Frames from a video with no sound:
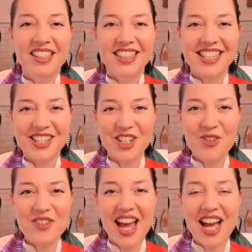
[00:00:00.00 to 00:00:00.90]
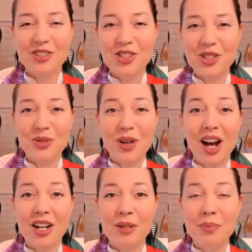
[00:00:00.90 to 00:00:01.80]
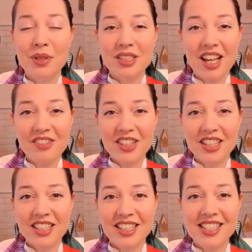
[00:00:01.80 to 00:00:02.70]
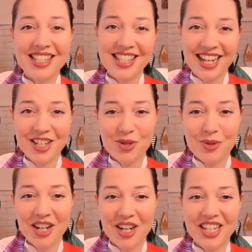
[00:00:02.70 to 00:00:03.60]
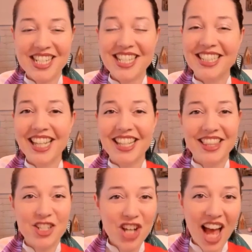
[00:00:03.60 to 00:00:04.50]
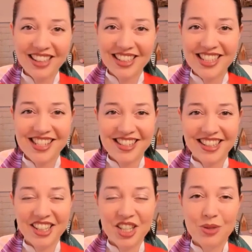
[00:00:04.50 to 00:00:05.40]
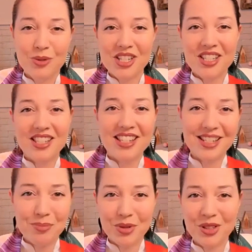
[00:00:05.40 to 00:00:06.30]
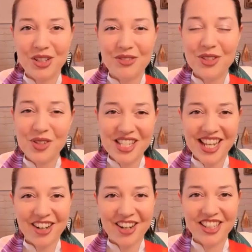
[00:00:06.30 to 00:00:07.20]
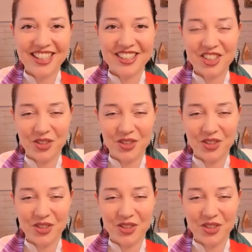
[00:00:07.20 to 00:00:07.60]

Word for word: Let's go now to our beloved sanctuary to light the chalice which is the symbol of Unitarian